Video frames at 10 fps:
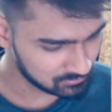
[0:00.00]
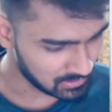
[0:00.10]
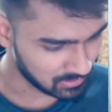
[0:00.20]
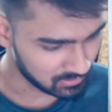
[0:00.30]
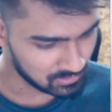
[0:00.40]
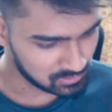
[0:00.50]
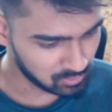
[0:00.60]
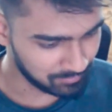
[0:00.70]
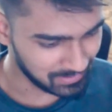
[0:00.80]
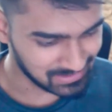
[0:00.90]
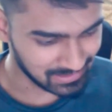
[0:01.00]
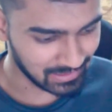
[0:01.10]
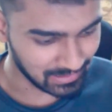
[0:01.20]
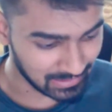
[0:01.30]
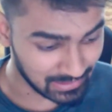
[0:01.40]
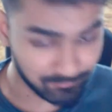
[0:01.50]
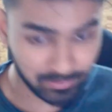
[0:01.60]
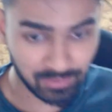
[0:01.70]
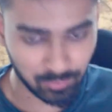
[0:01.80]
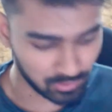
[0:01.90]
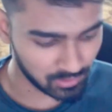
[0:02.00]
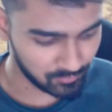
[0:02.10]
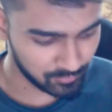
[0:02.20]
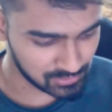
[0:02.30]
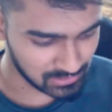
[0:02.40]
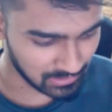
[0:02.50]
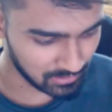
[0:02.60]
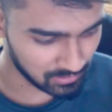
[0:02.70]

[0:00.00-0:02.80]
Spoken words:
Yeah. So basically, in every blow, if you see,